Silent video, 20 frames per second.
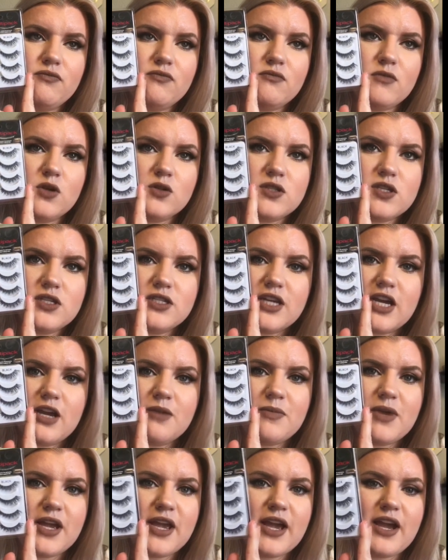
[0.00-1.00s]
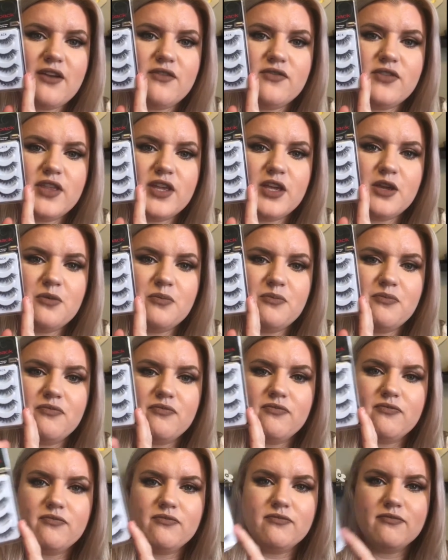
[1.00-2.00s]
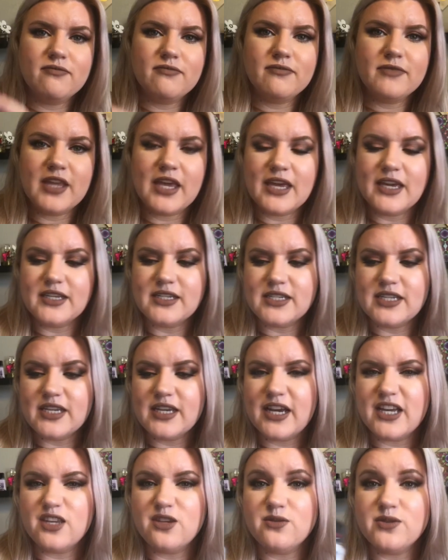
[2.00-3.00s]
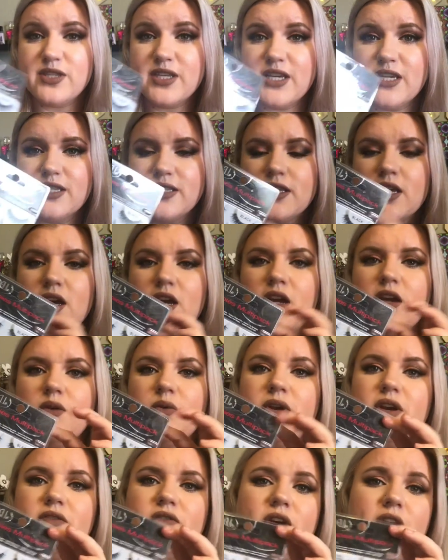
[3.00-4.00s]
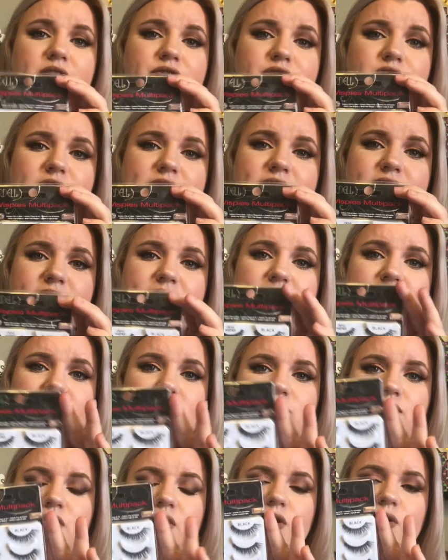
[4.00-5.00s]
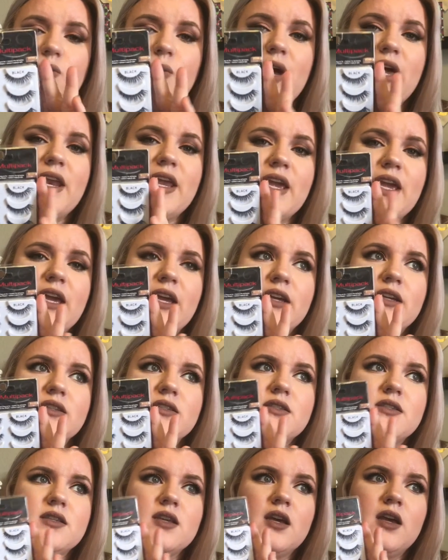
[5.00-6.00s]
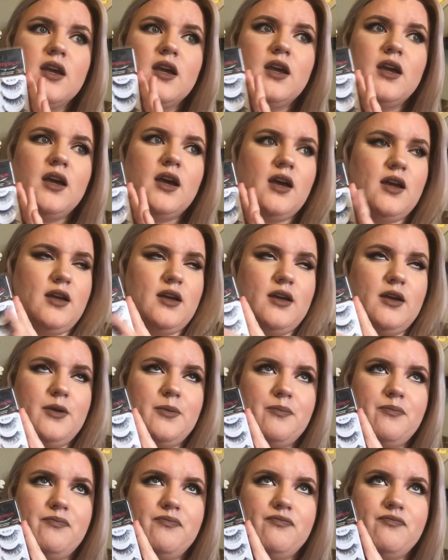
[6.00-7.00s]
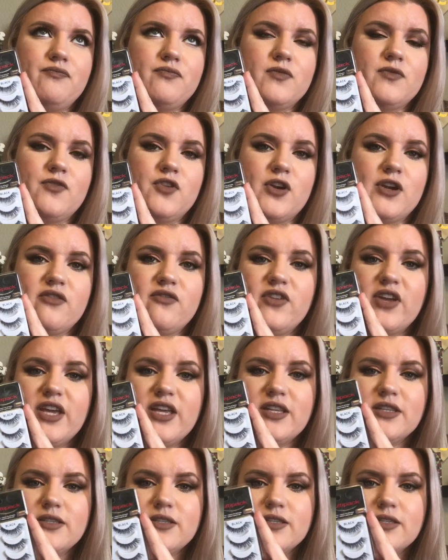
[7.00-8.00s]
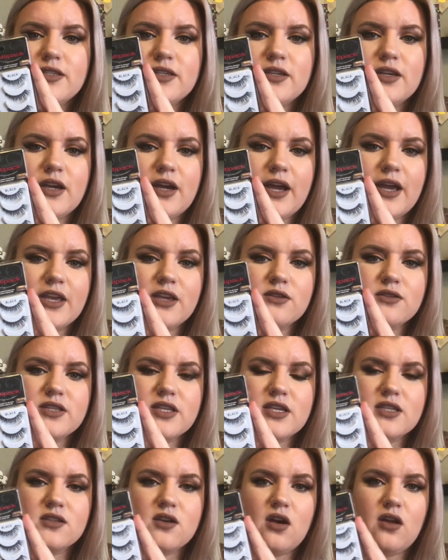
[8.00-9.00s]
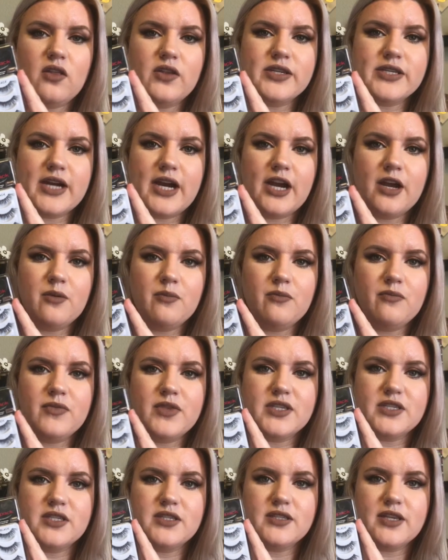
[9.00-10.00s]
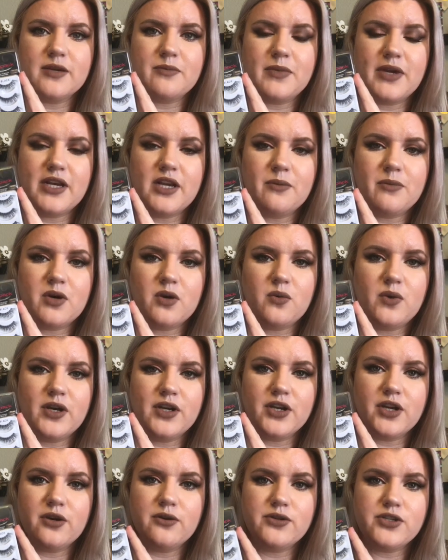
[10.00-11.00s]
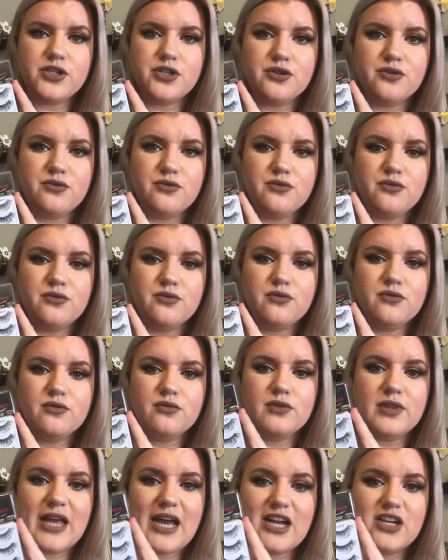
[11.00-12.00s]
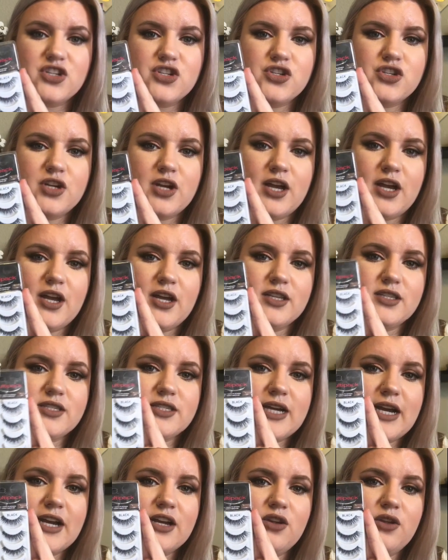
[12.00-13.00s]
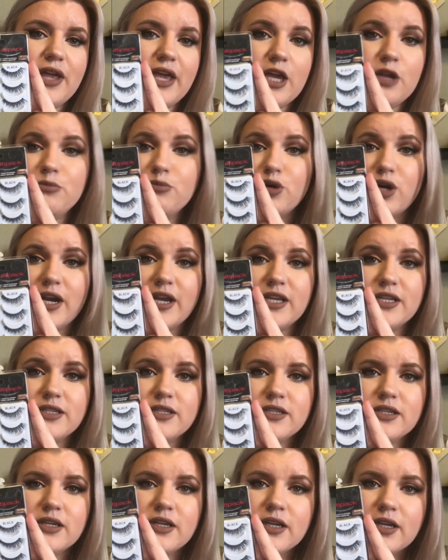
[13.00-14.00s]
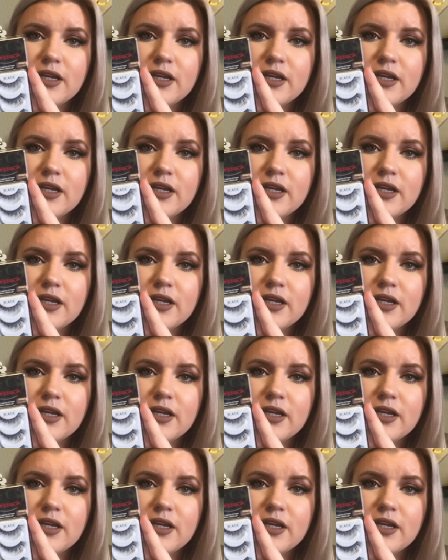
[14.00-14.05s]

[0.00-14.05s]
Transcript: Most of the time I have them handy. I use these whenever I freelance for weddings, for events. I use these all the time. This is like my #1 go-to lash style and brand.